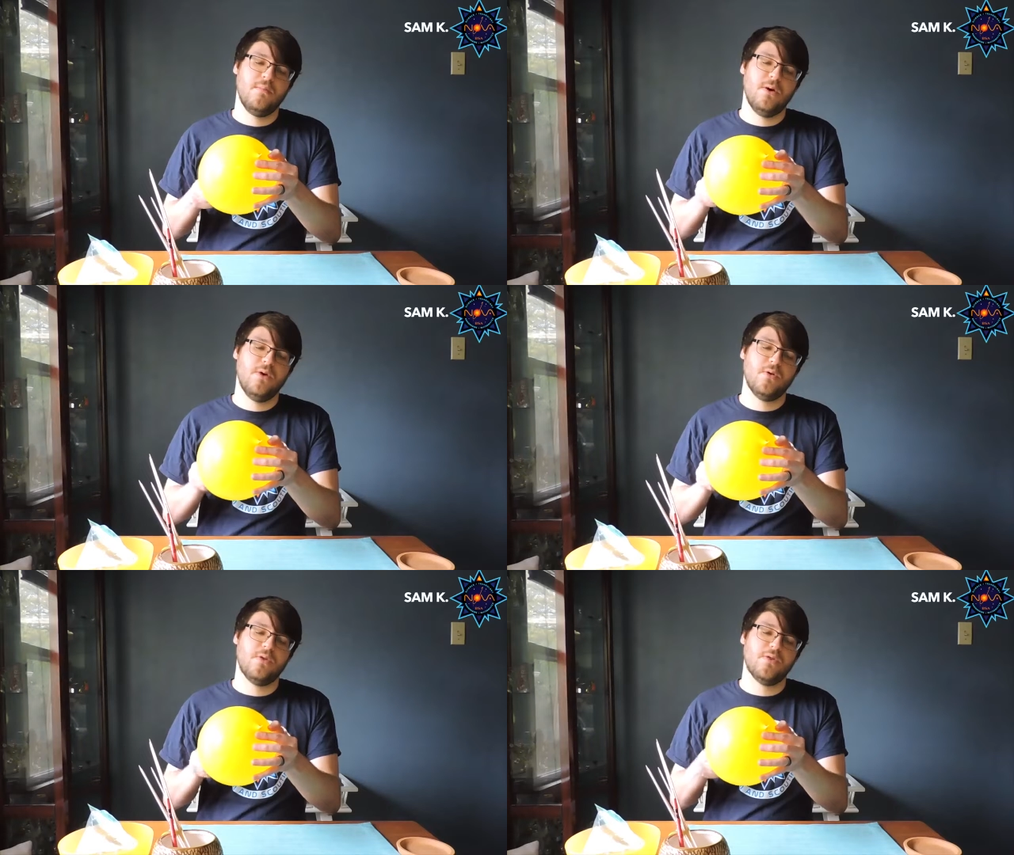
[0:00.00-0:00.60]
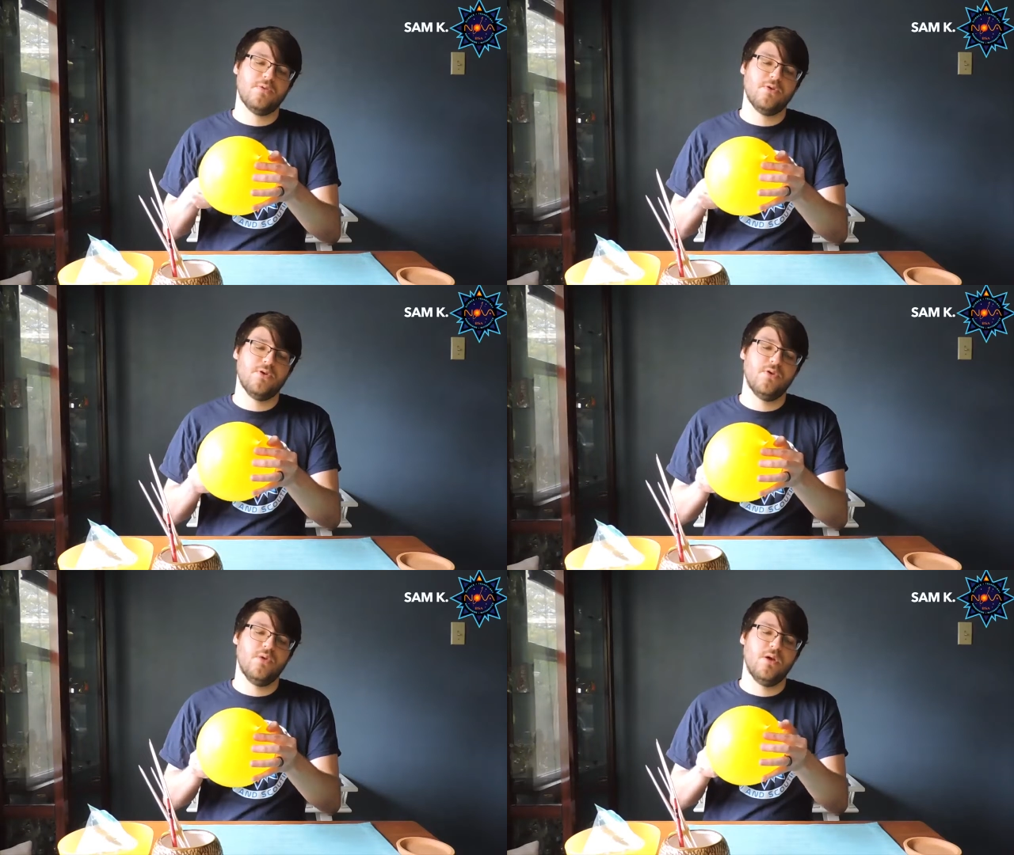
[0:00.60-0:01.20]
poke
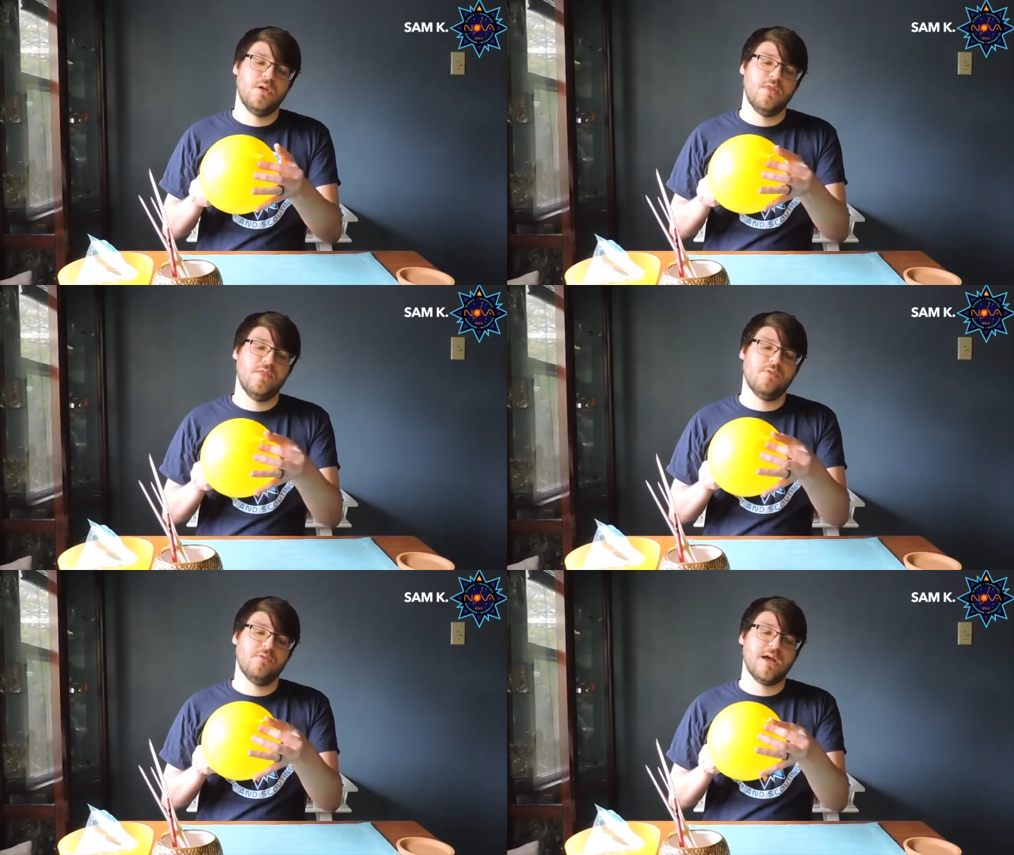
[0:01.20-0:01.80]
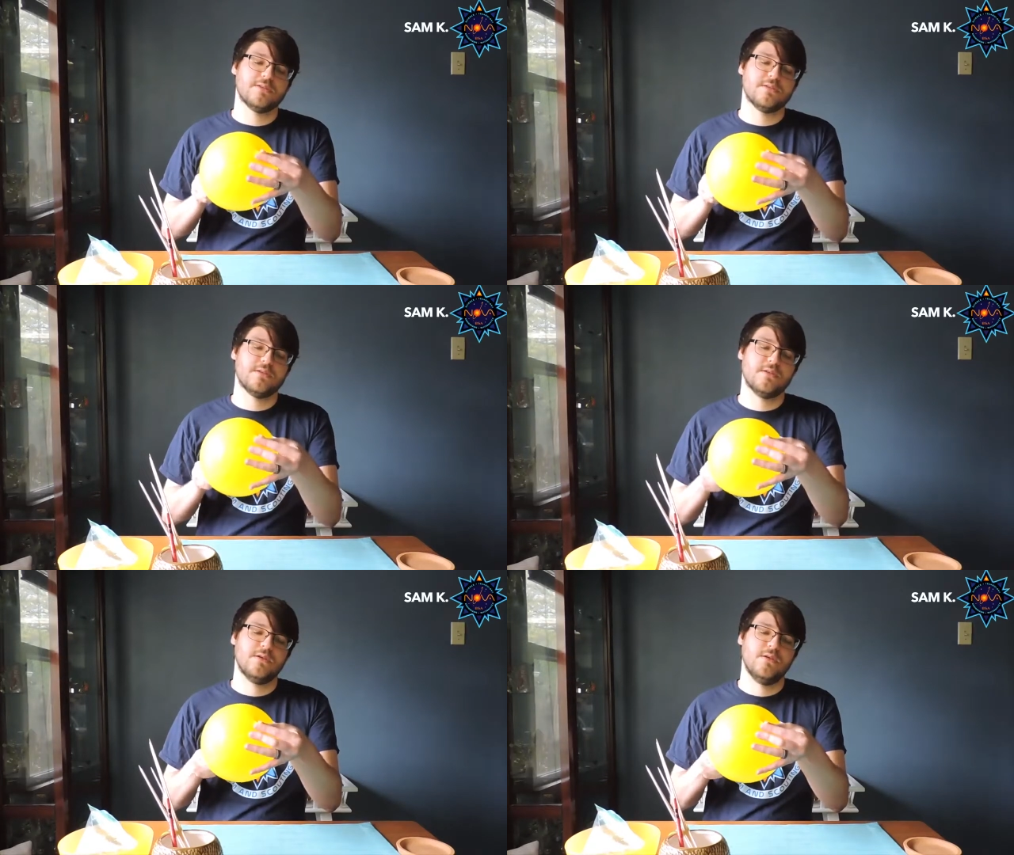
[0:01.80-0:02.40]
through the rest
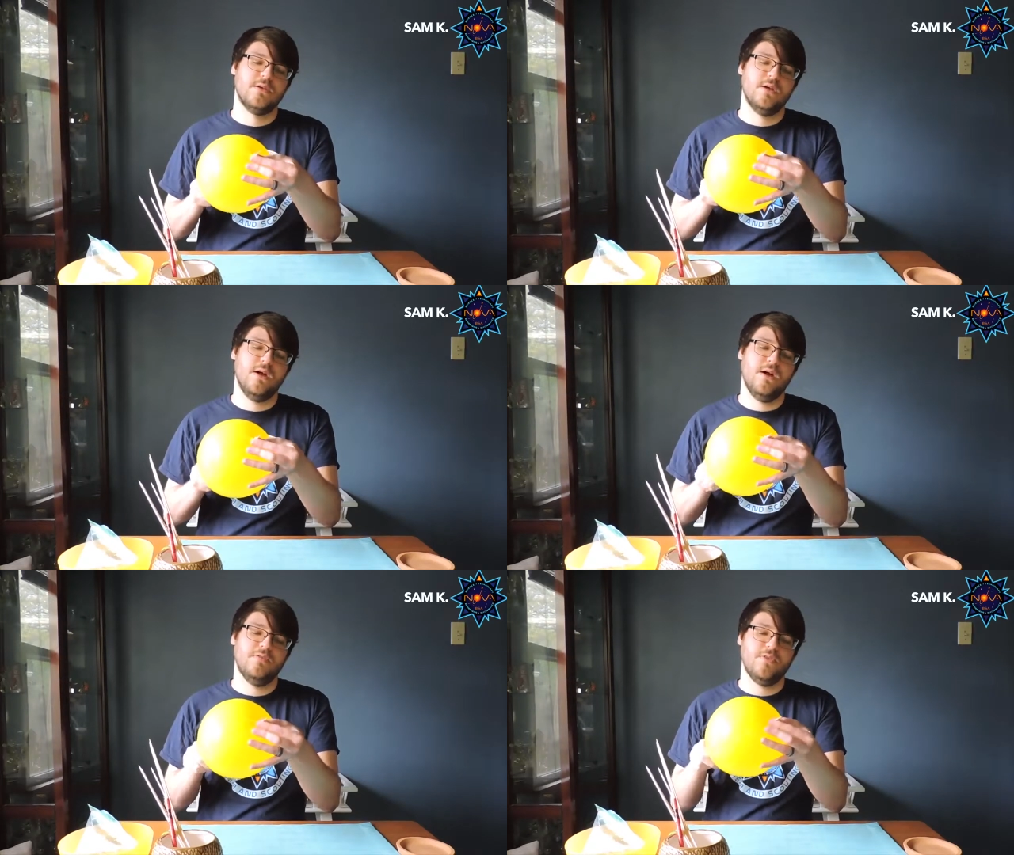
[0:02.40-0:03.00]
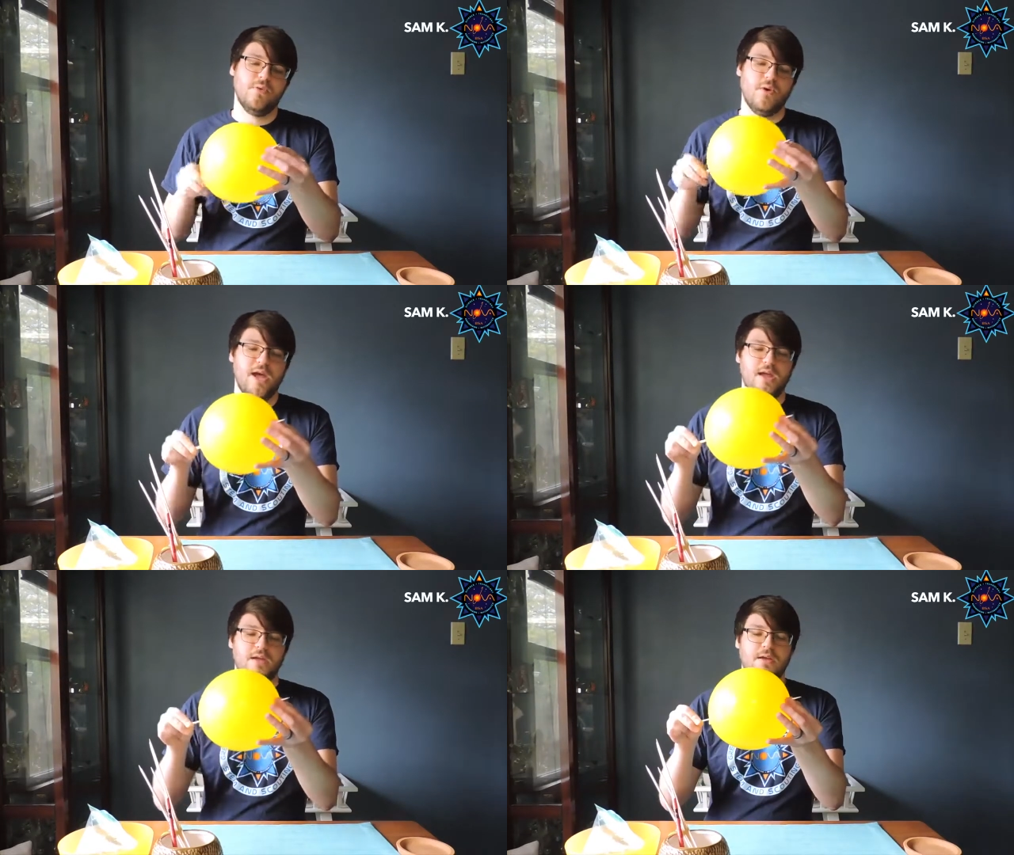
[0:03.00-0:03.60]
of the way.